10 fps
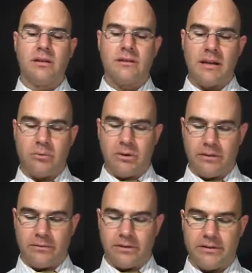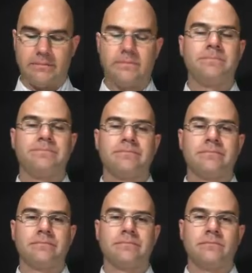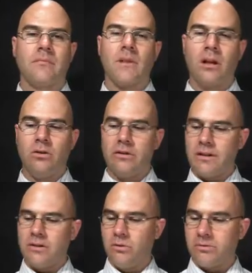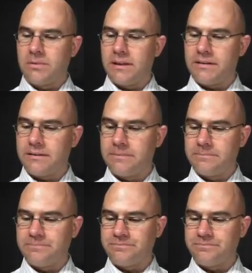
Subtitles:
temporary difference. Learn these rules, please.